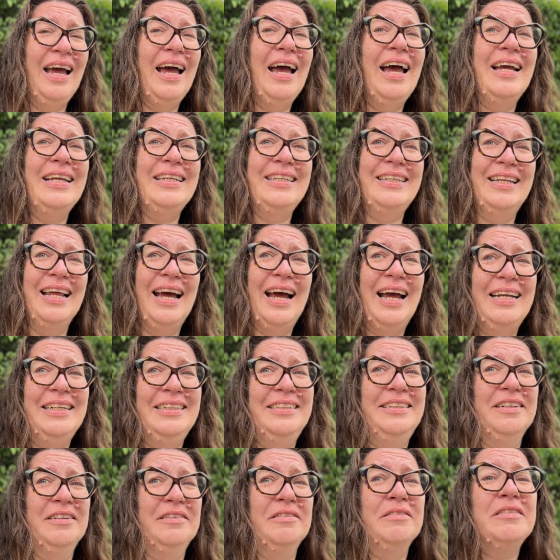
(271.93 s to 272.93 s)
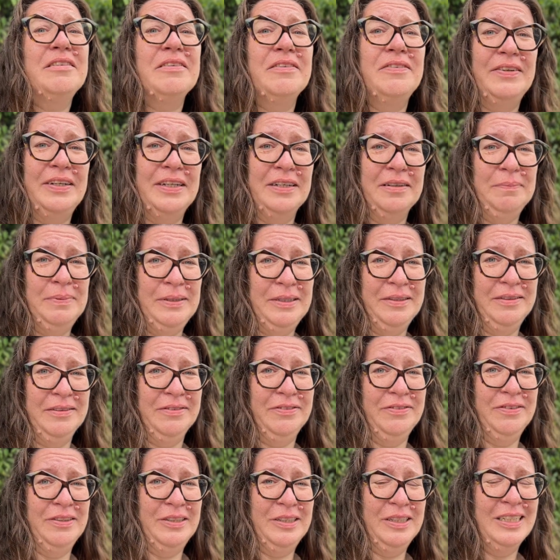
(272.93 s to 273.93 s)
I, I don't feel
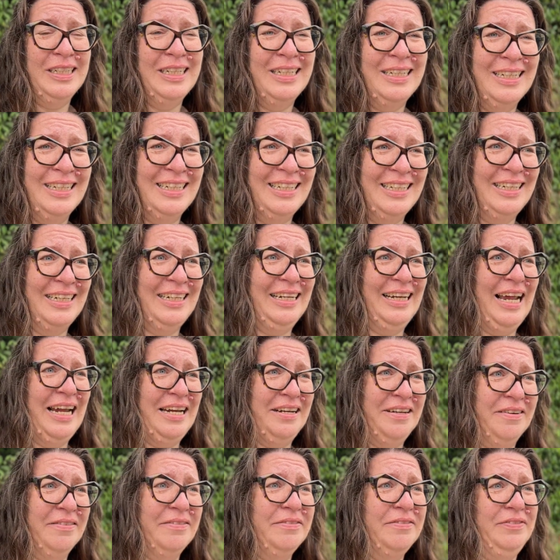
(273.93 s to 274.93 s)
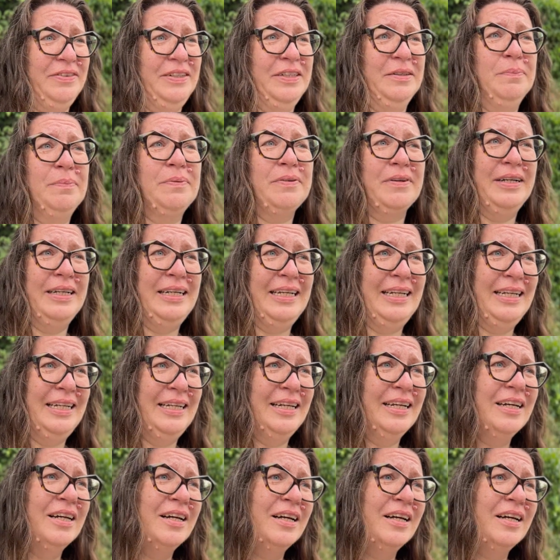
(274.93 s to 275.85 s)
beautiful. I don't feel pretty.